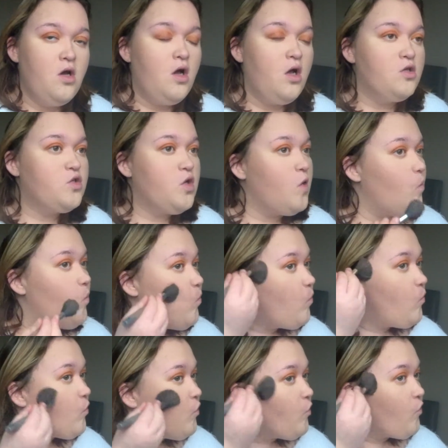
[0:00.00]
I just kind of
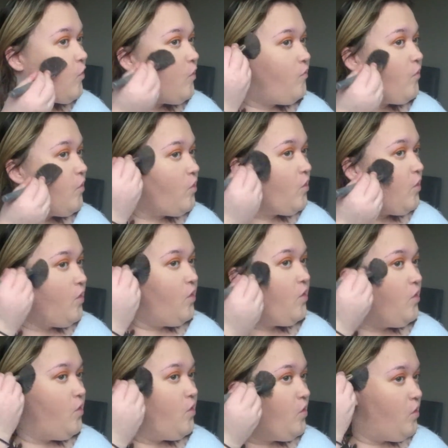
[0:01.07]
just give it like
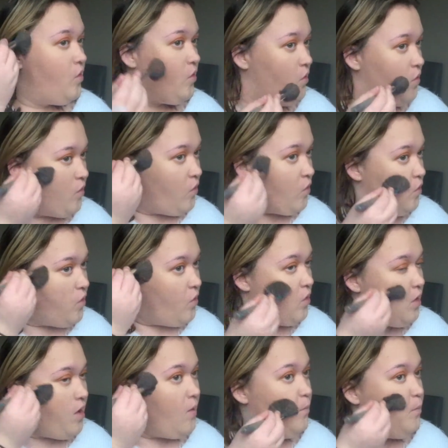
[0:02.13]

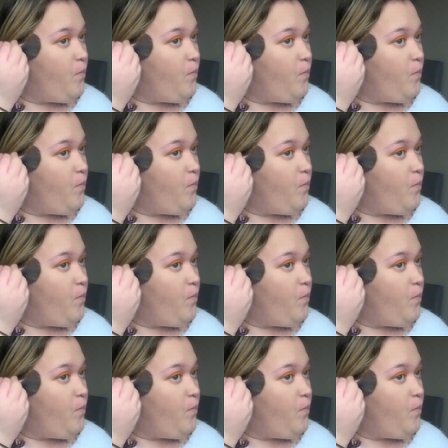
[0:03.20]
a